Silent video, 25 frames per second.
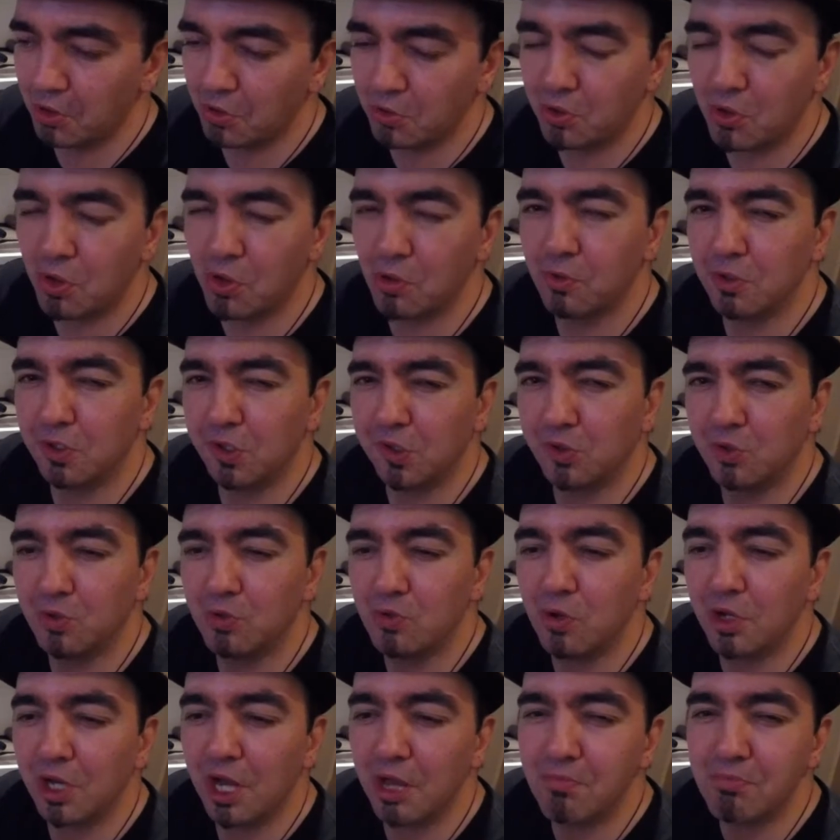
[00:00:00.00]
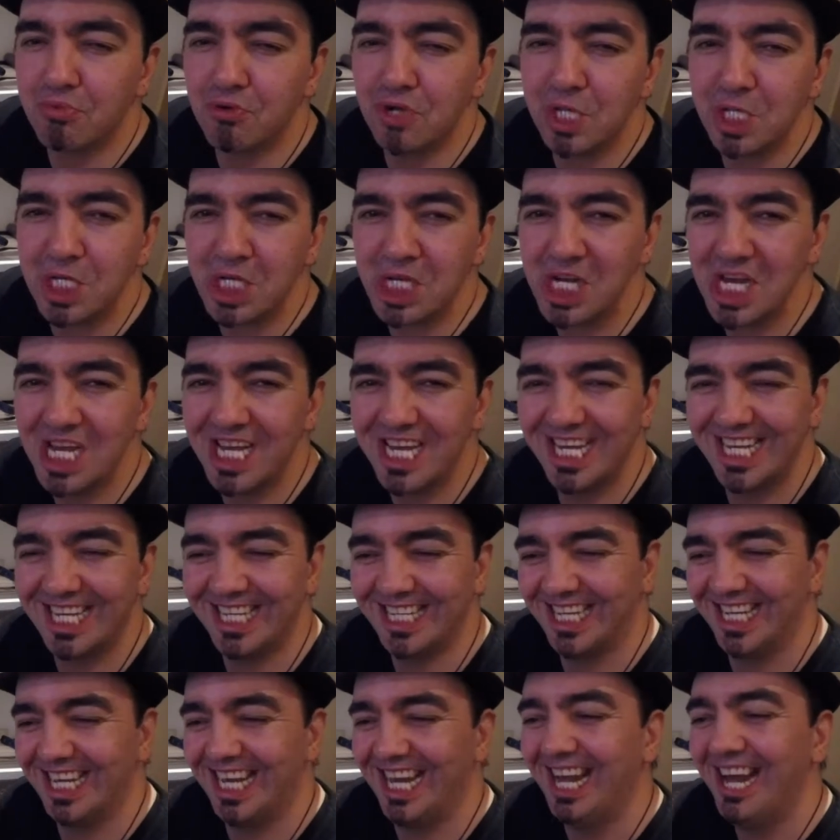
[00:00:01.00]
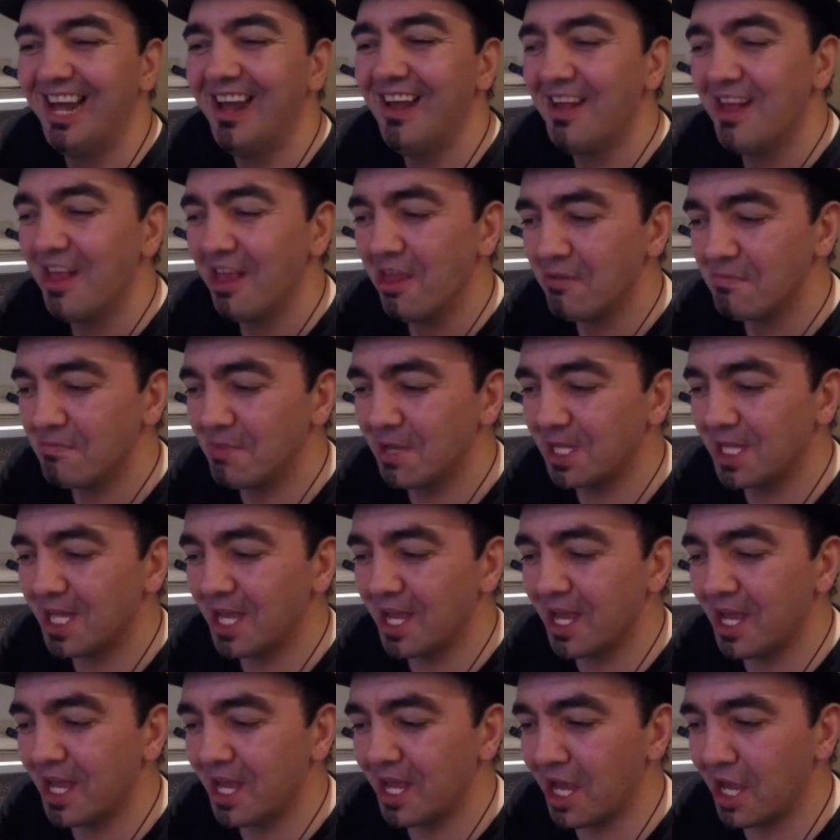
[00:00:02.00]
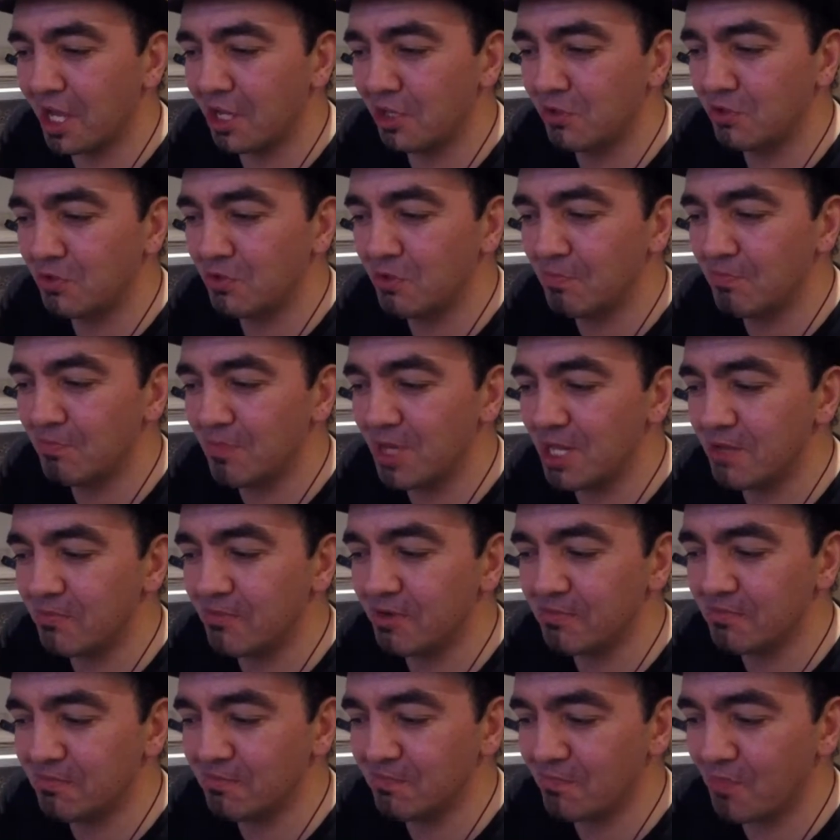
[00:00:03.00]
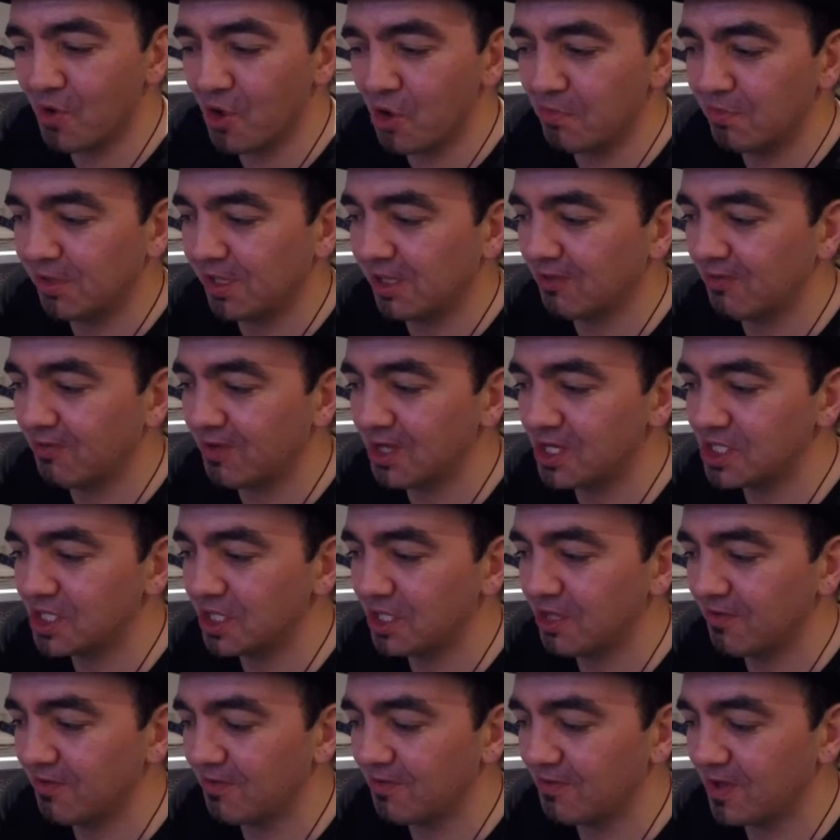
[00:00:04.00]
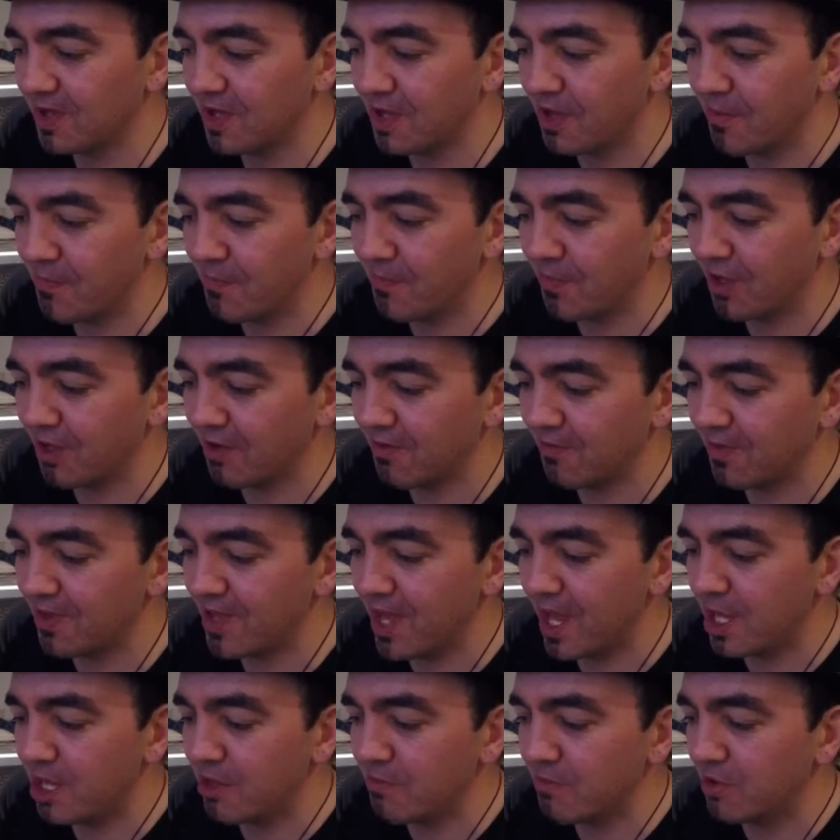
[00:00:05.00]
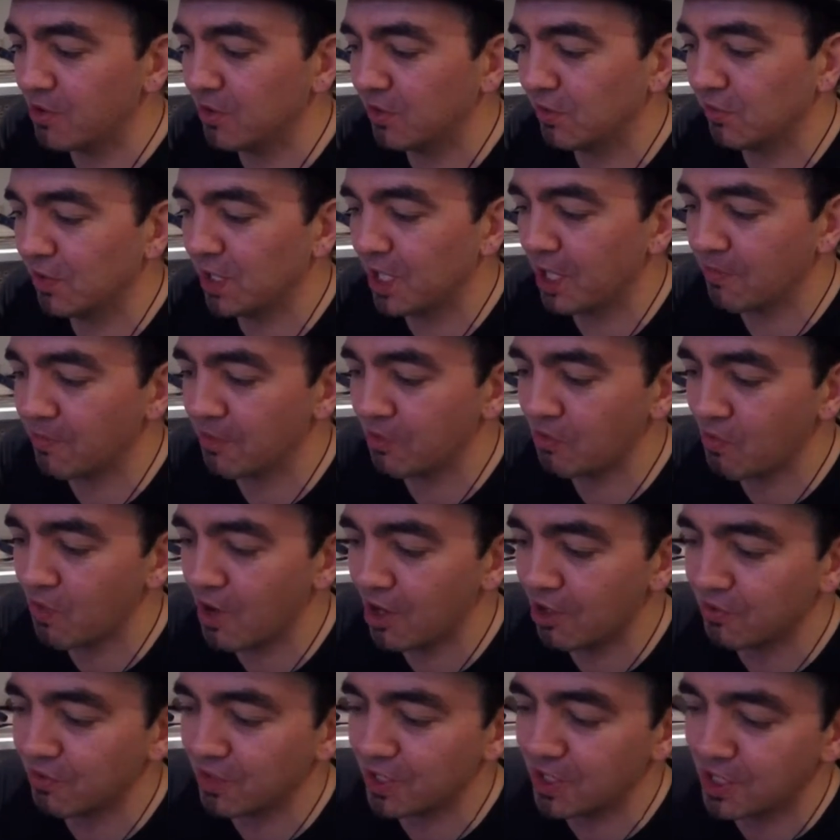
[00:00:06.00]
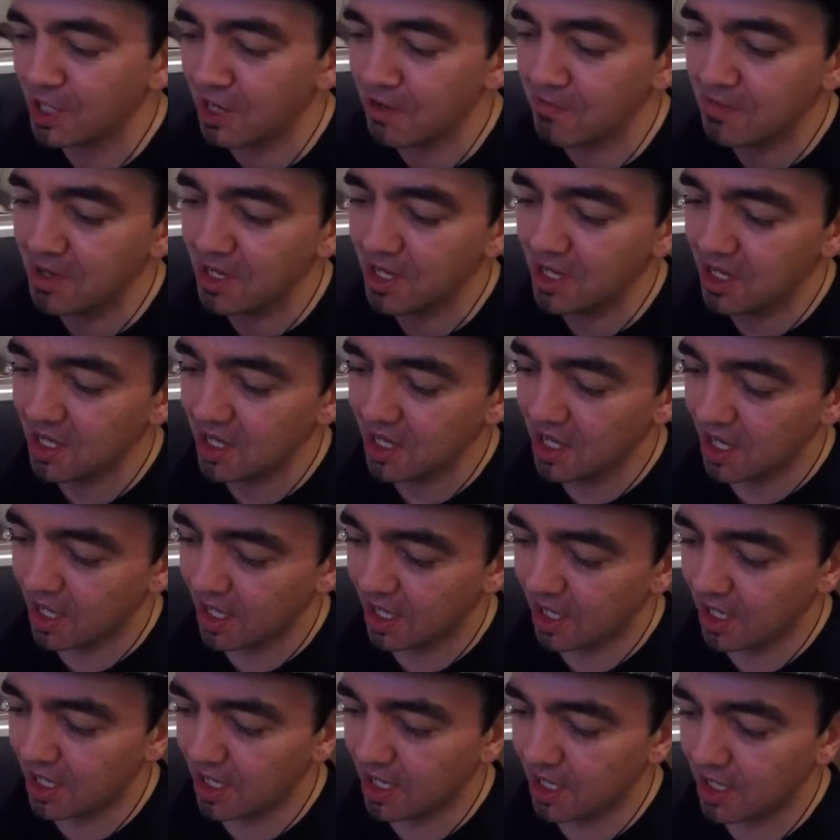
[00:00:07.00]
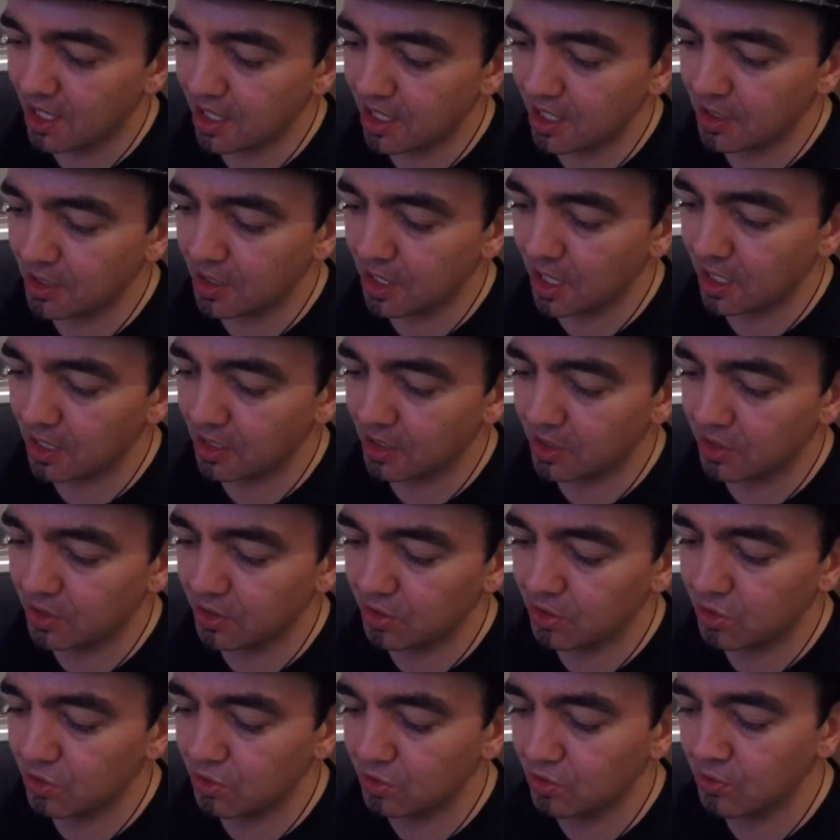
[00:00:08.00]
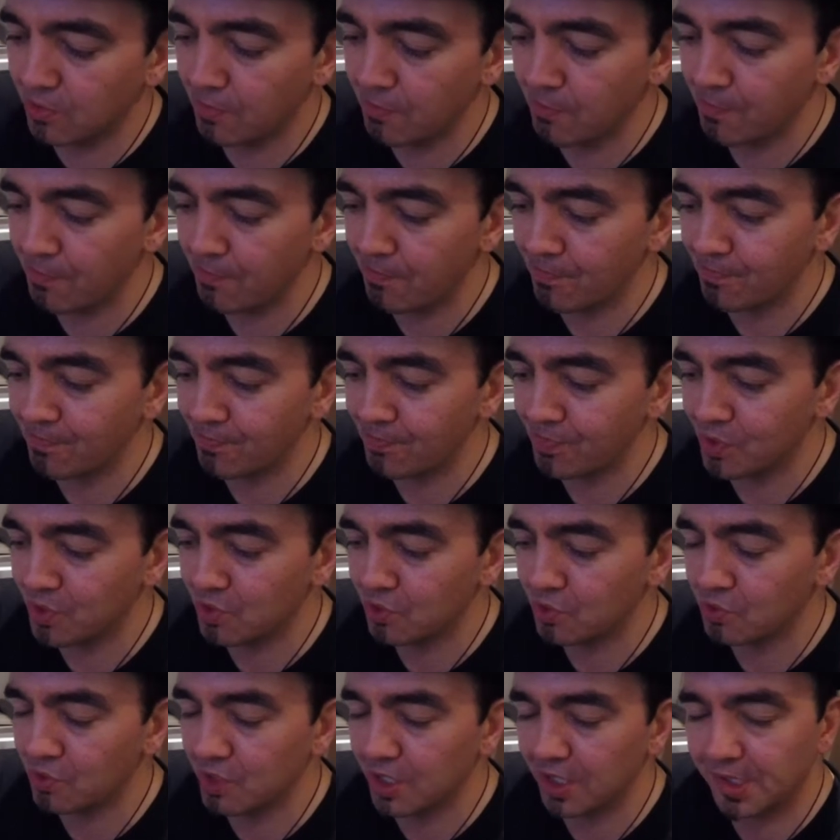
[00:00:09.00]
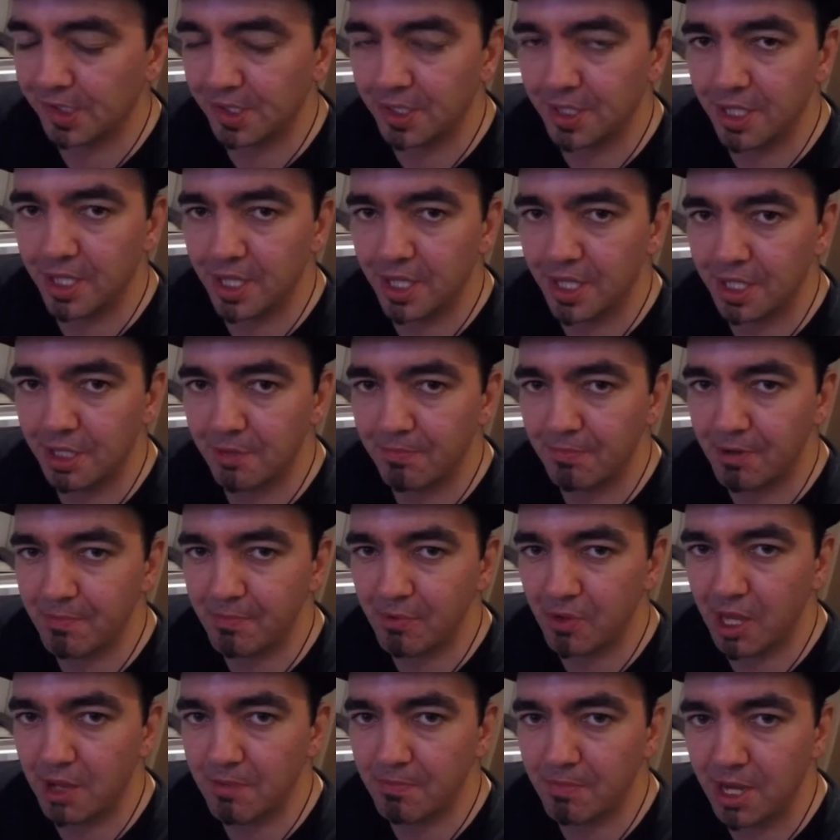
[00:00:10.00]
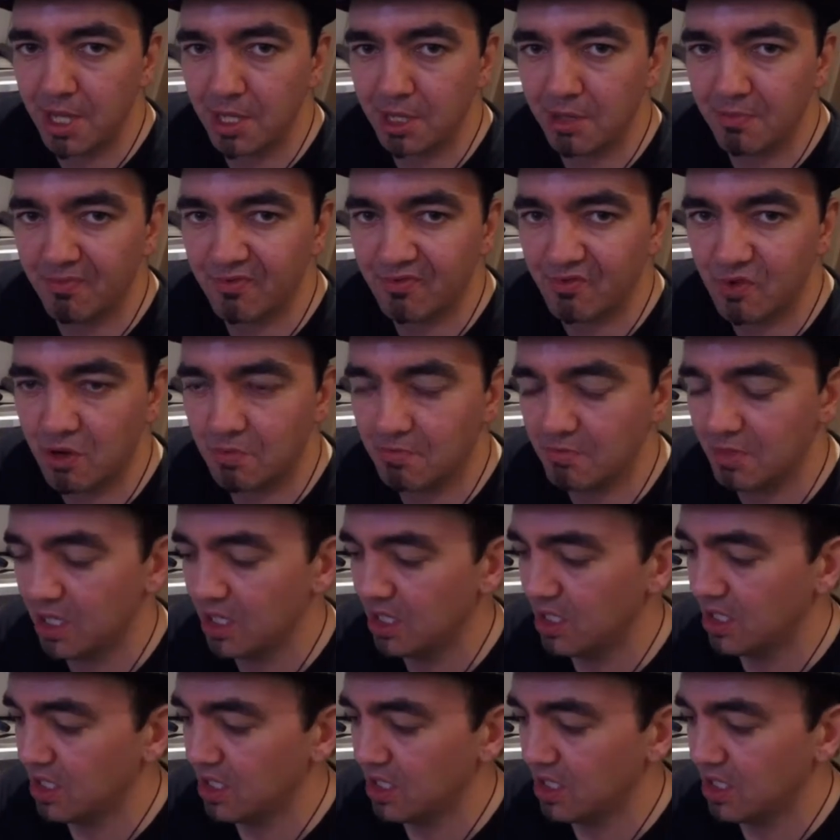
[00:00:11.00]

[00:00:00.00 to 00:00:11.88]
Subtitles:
don't always do what I preach, but I do minimum observation of the animals when I'm acquiring them, and I learn to trust the people I buy them from.